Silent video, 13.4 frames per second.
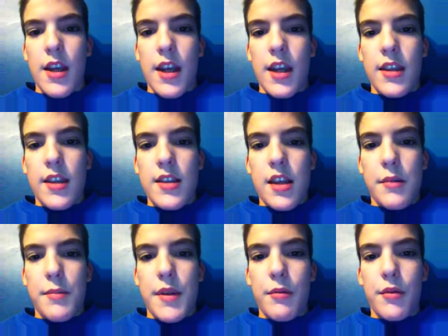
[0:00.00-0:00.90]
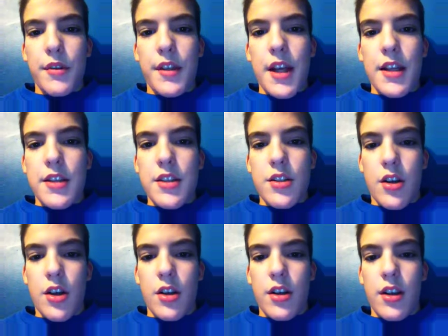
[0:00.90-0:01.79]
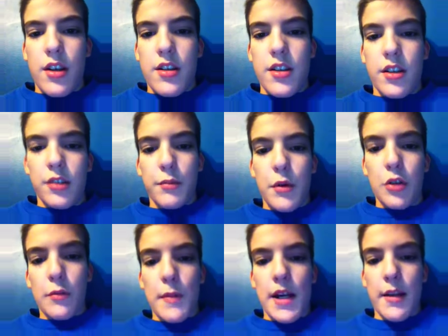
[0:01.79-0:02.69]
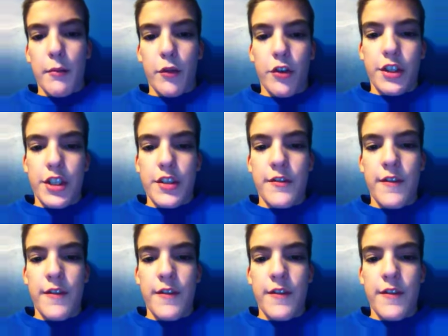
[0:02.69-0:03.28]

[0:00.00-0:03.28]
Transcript: and this LP will not start until Pokemon Emerald is